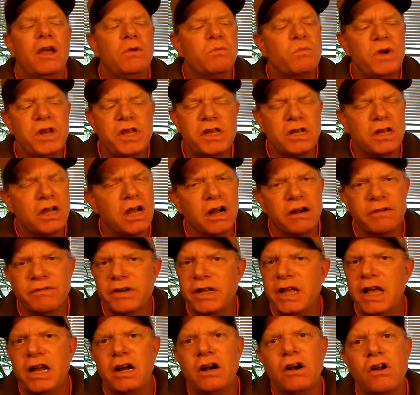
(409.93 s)
And we can
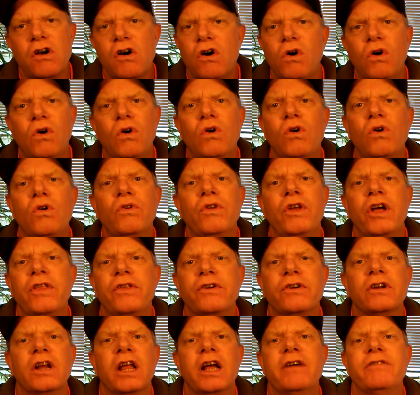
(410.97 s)
cover that on a whole
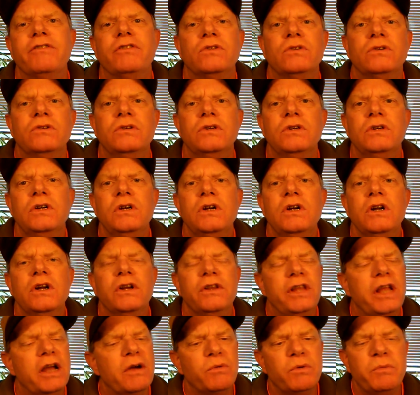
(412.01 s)
nother level.
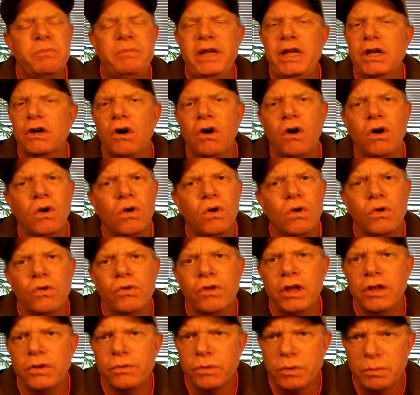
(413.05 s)
That would be a whole
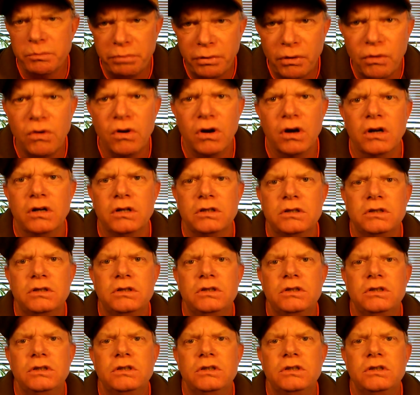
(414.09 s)
nother report.